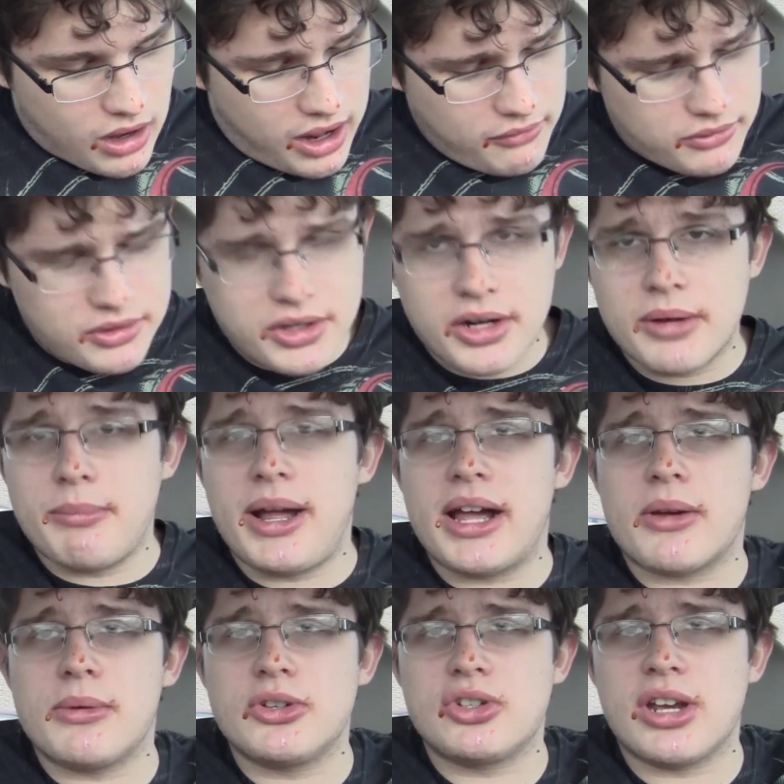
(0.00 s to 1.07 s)
I haven't really heard
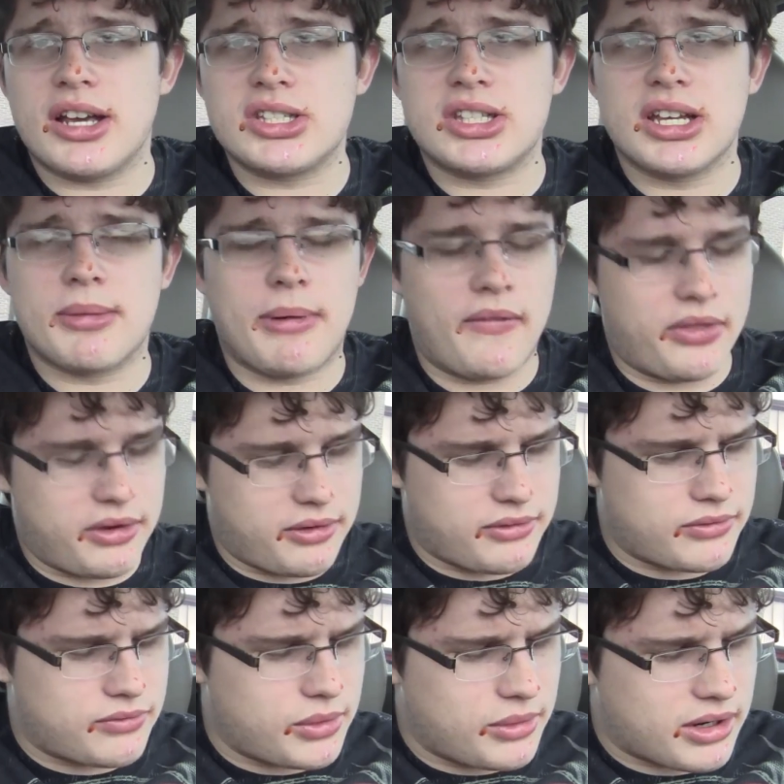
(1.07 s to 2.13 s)
back what you guys think about the
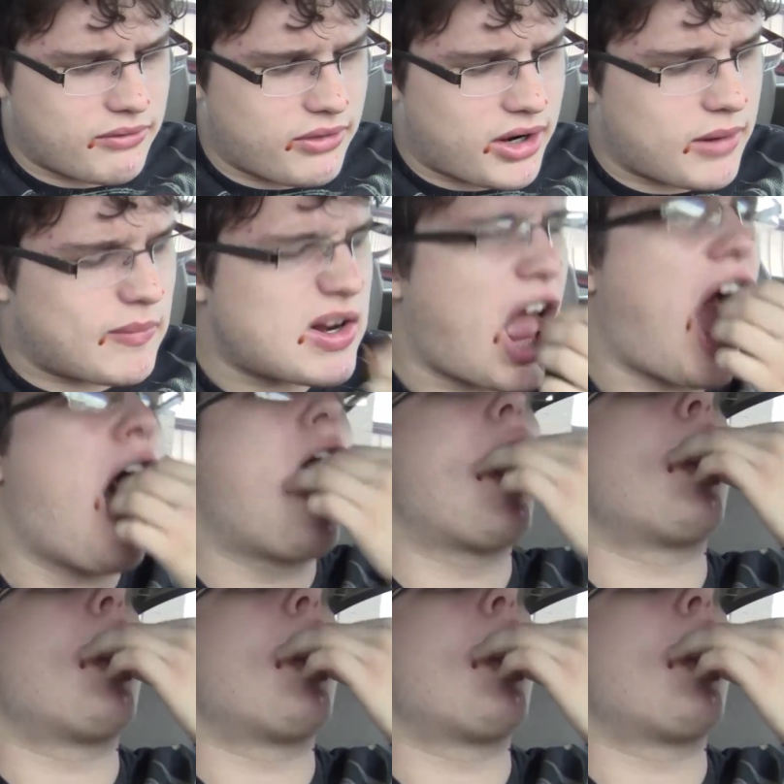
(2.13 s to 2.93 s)
reviewing environment.